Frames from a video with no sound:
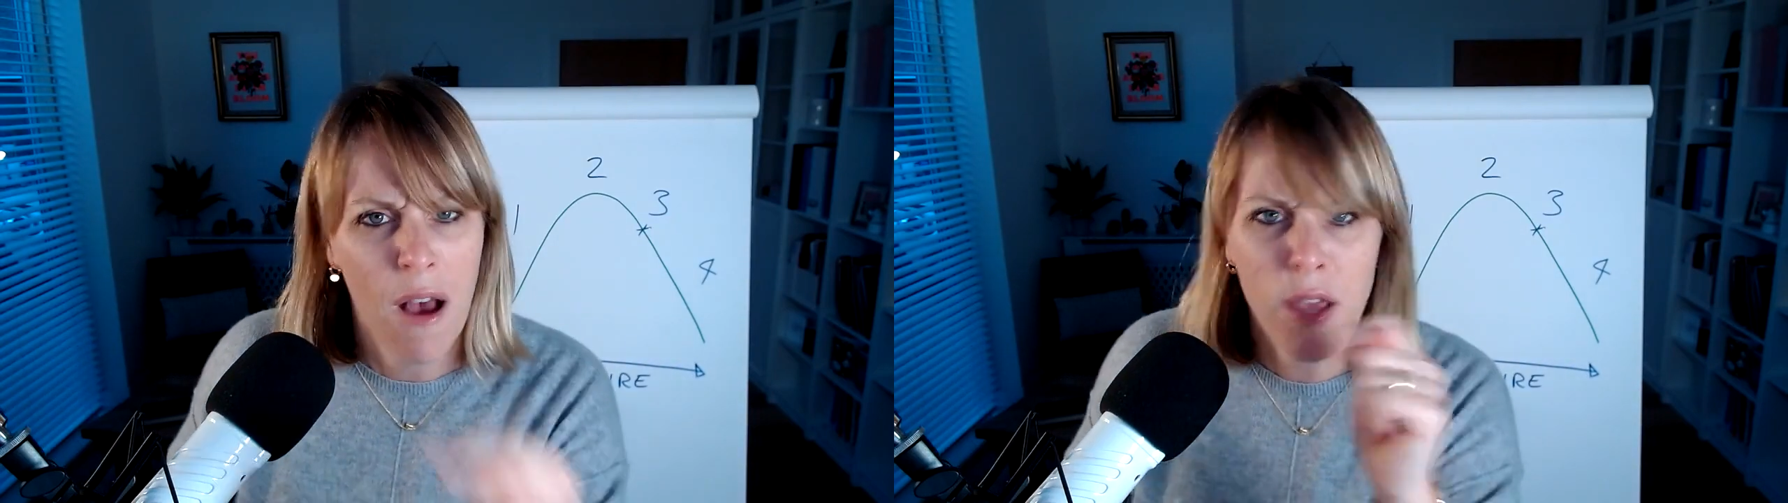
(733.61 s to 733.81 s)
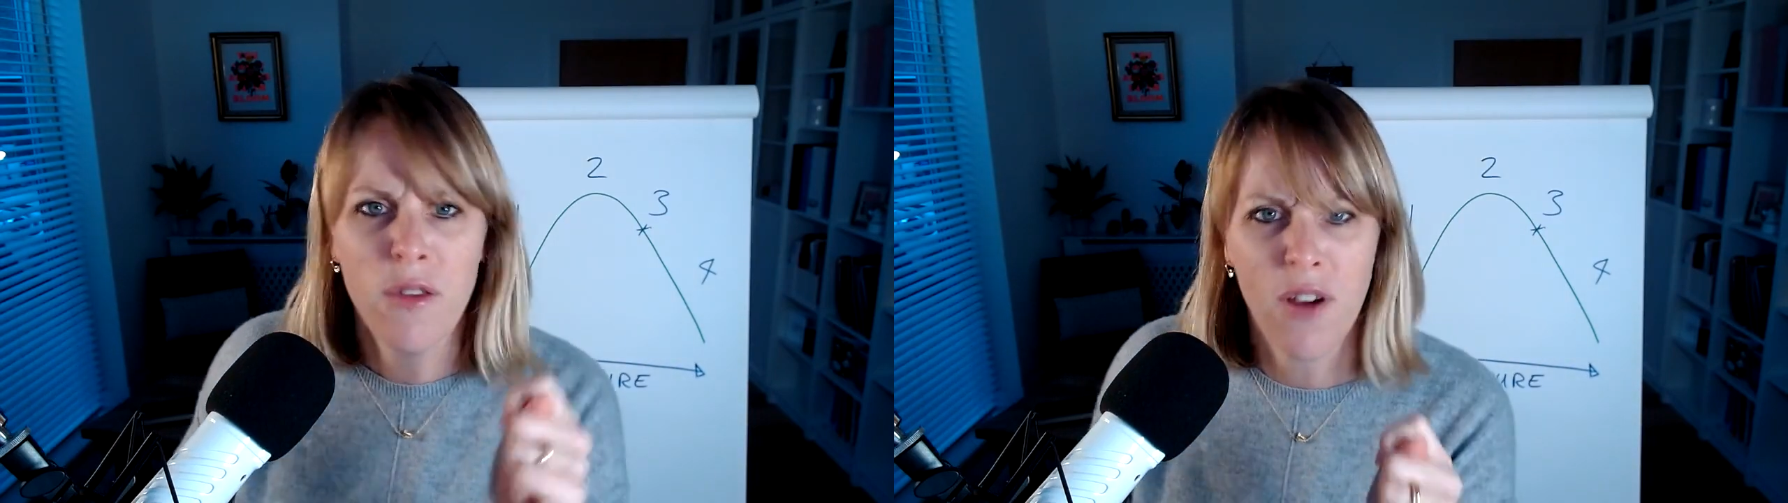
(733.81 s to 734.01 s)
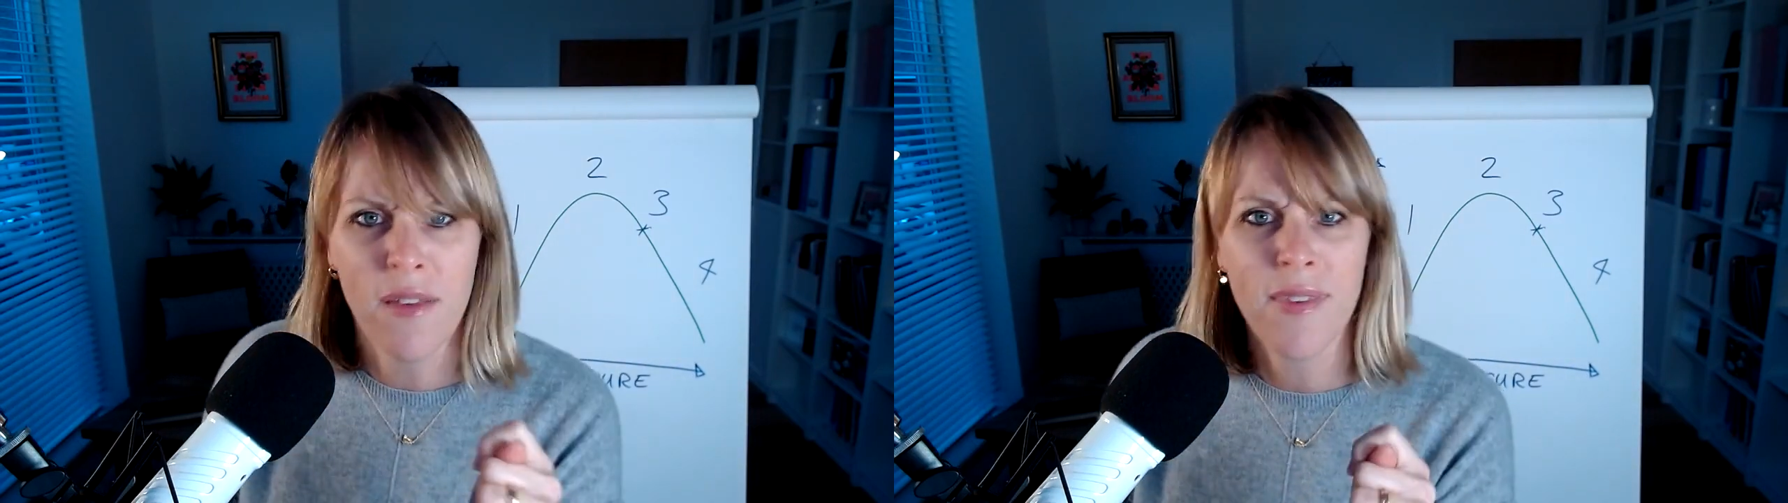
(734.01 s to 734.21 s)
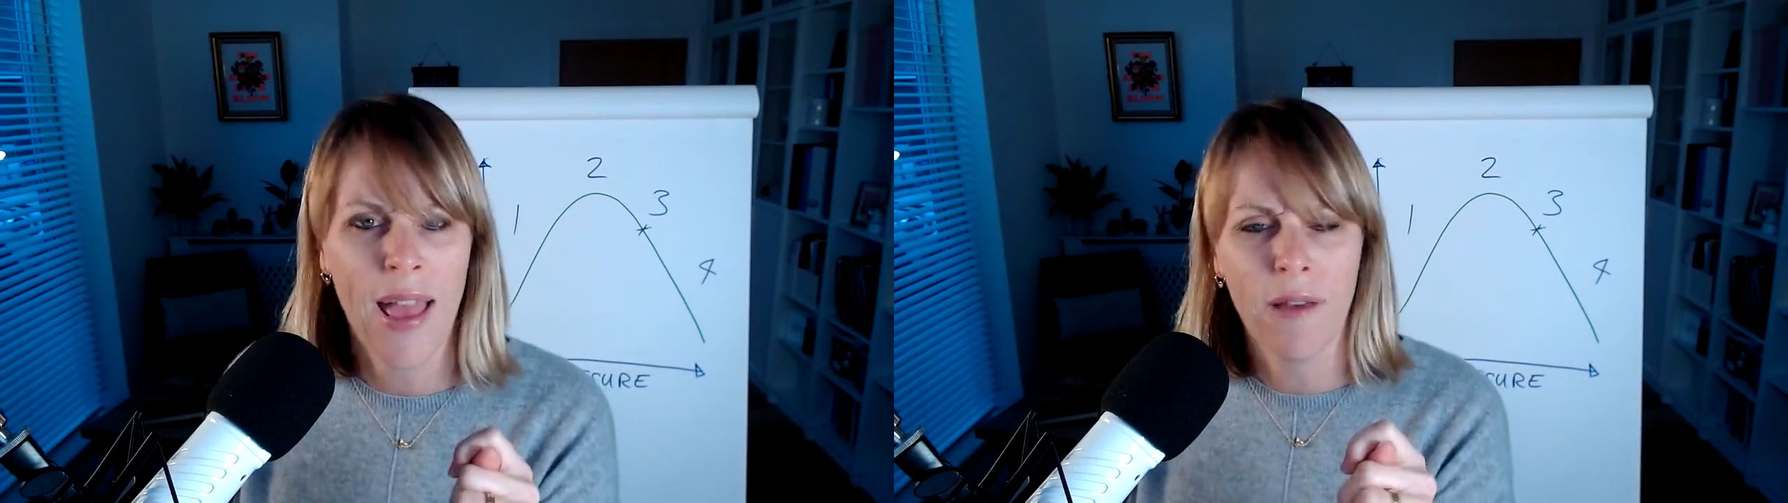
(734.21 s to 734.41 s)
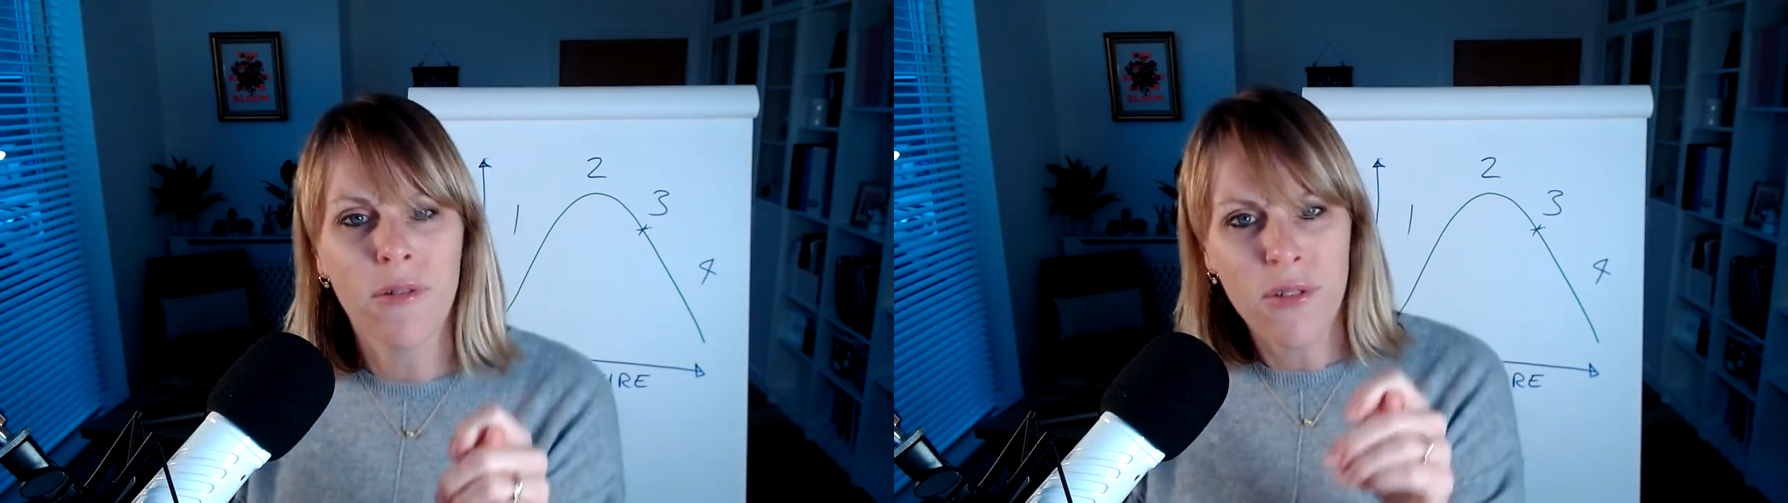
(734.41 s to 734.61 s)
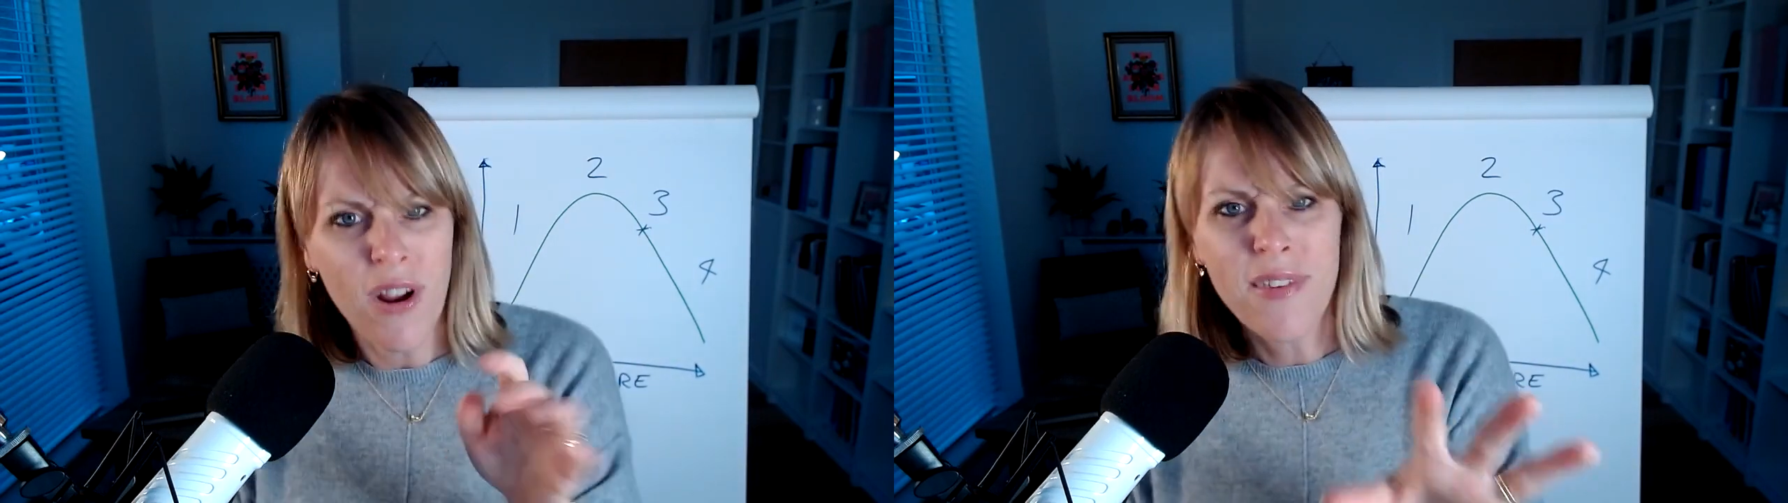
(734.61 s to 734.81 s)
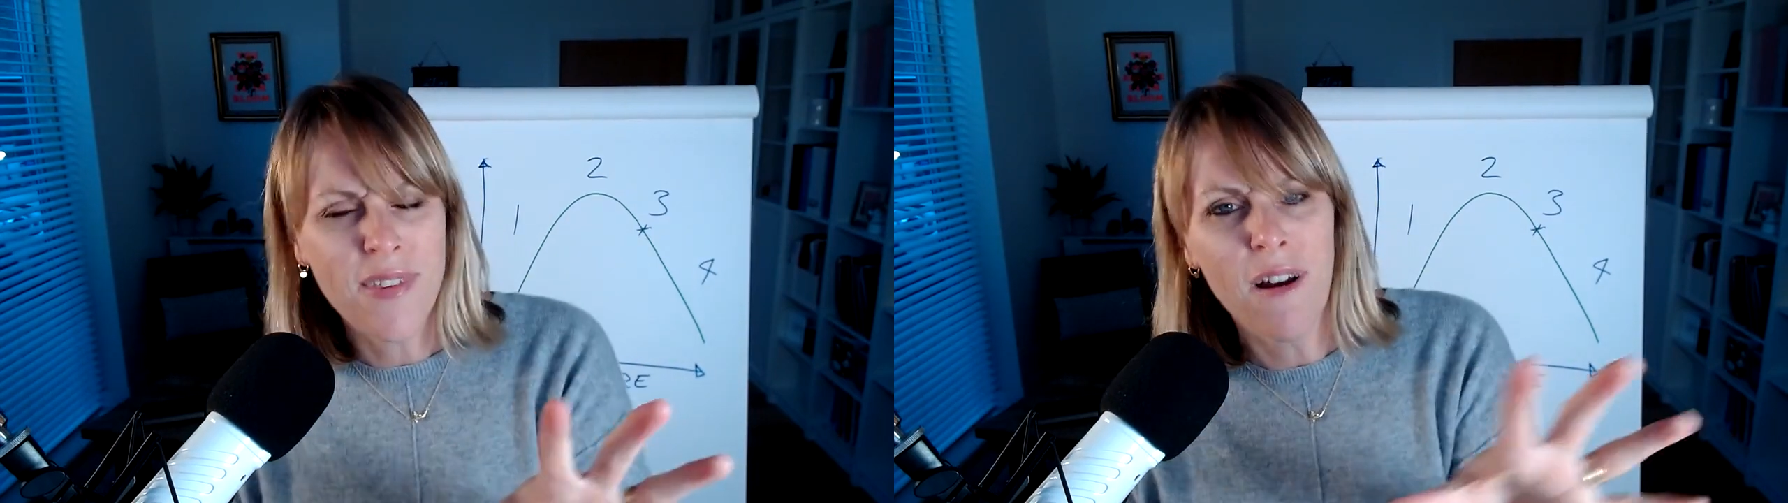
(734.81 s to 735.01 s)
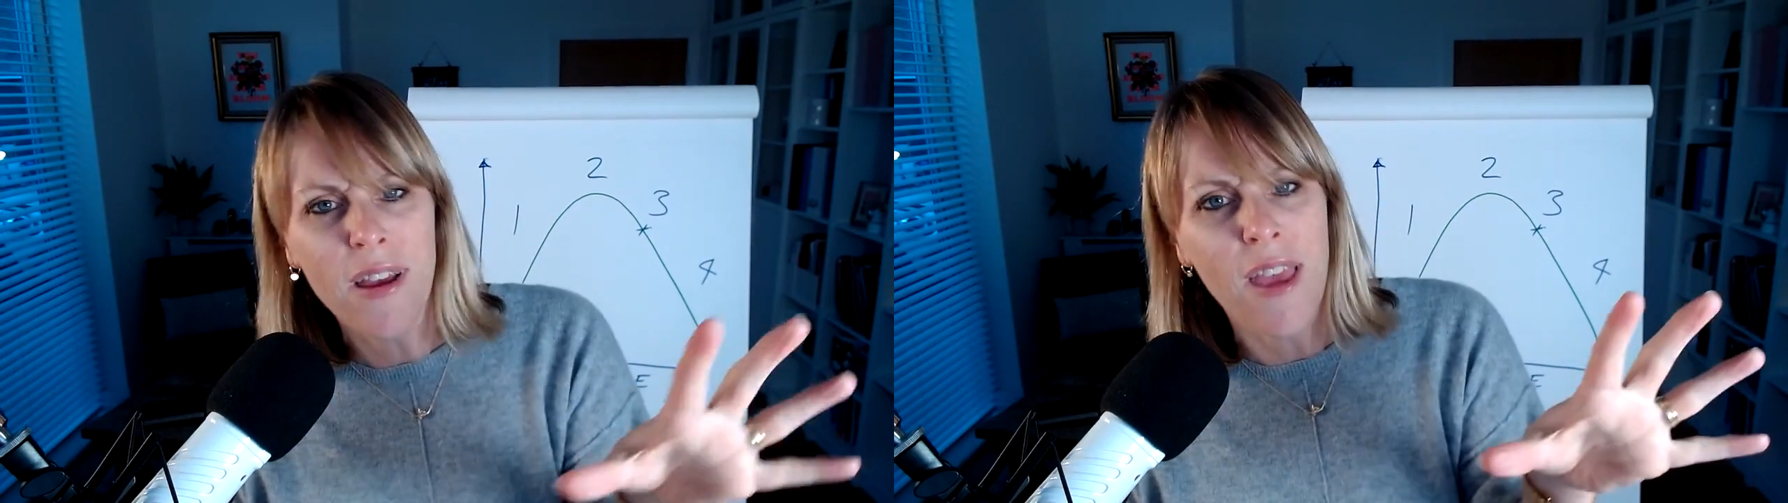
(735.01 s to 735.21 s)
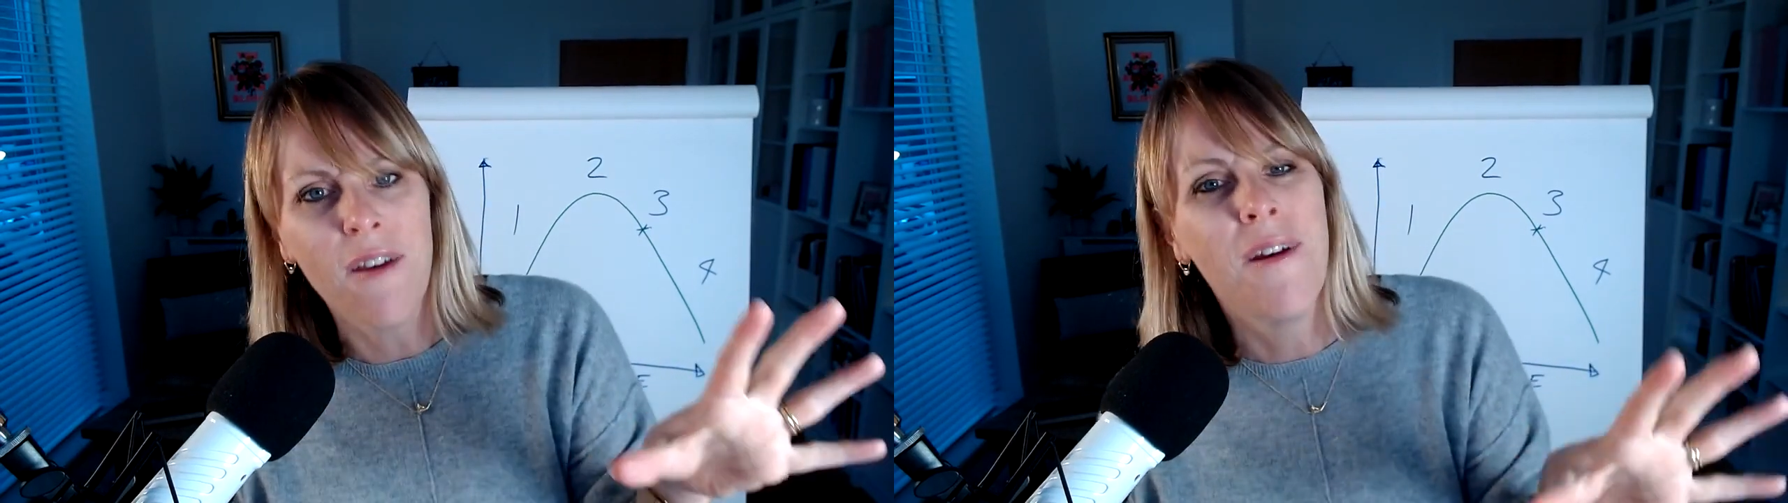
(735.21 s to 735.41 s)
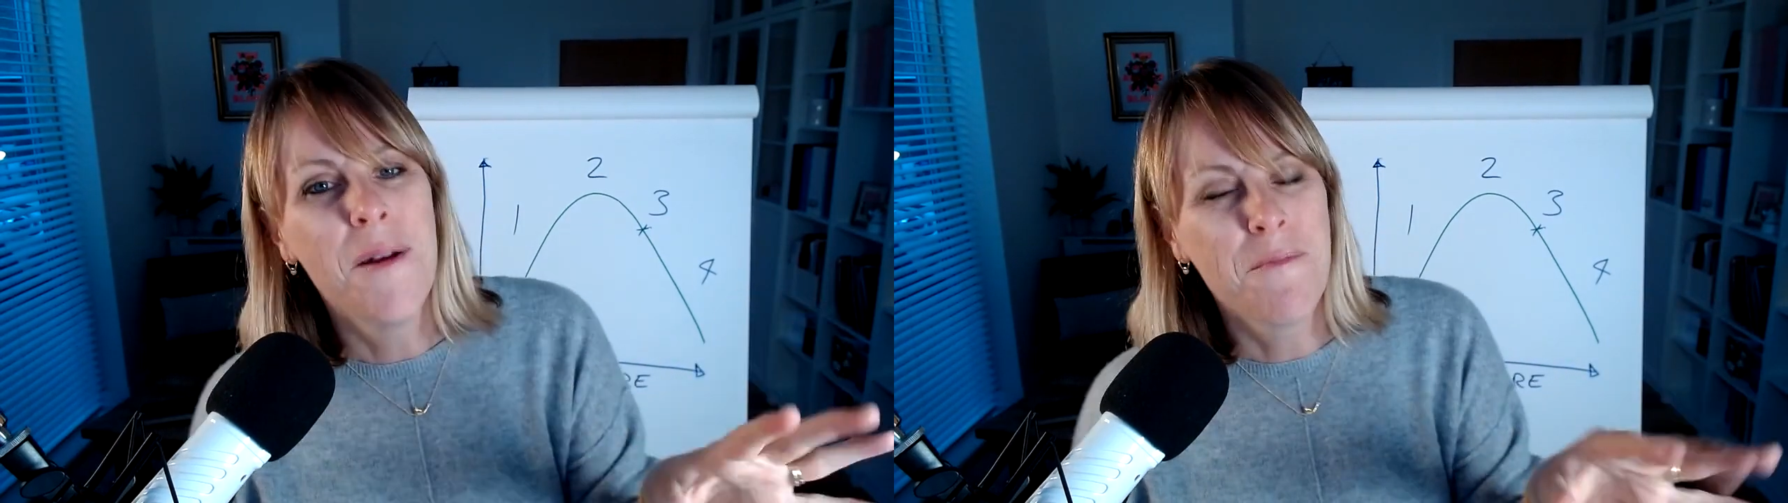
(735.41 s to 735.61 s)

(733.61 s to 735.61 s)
Are you stressed? How stressed are you?